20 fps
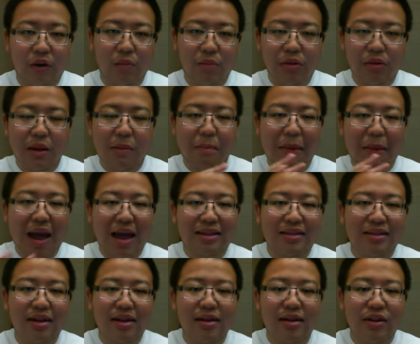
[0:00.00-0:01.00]
put a
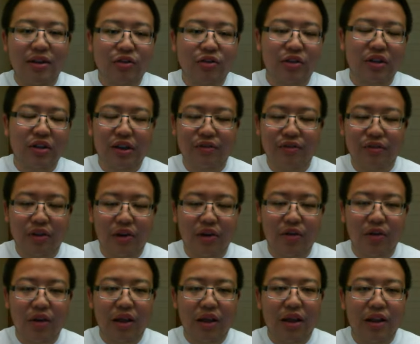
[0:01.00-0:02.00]
mask on it to give
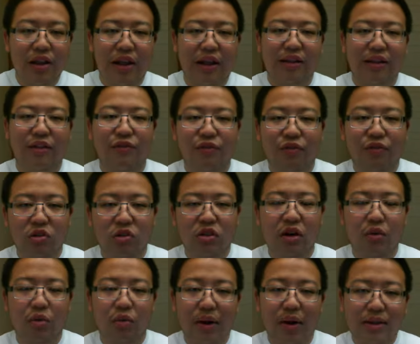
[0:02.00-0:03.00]
like the phones on
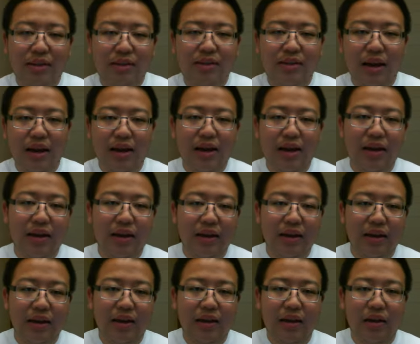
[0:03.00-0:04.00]
the right side
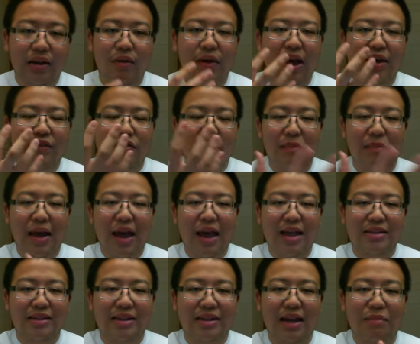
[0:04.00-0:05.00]
have a
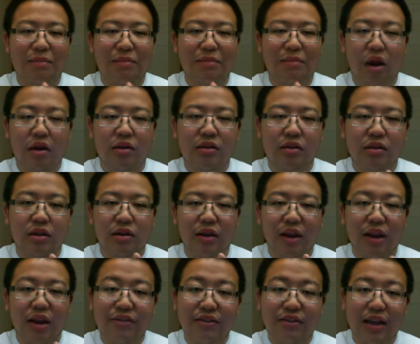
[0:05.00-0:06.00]
mask that blocks the
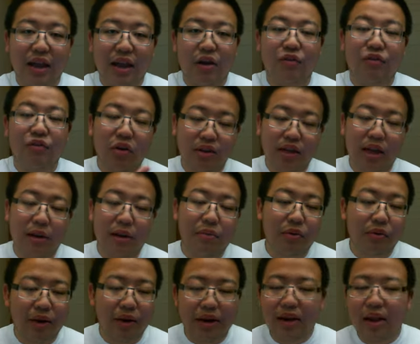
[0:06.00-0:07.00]
left sound, for example,
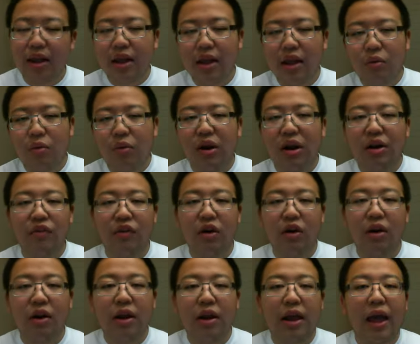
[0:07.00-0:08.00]
right?
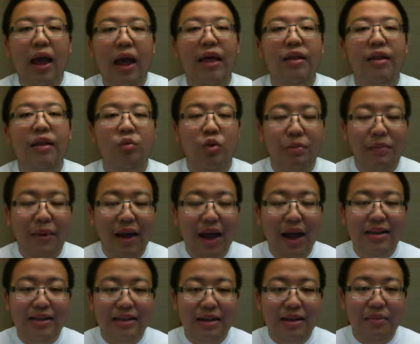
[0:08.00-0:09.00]
Whatever. And then we
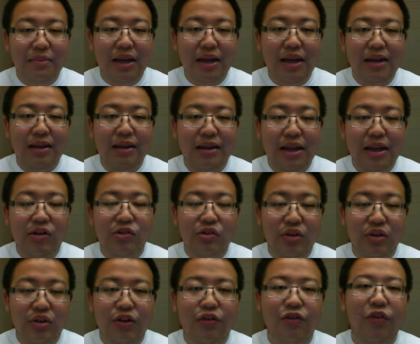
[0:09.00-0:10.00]
pass the media down to
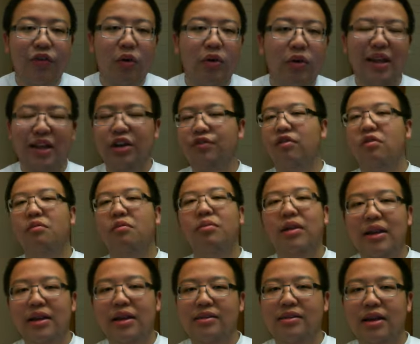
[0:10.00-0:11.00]
each phone, and each phone
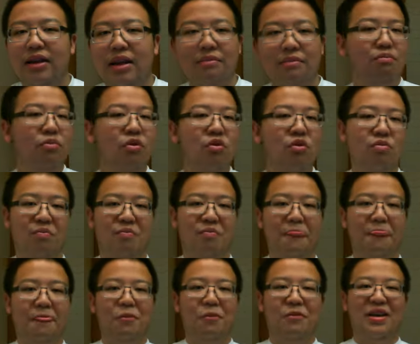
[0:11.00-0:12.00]
plays it, and boom,
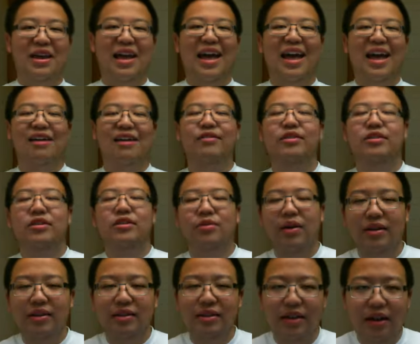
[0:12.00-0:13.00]
we have a
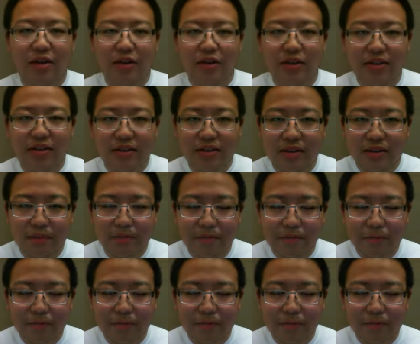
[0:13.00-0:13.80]
surround sound system.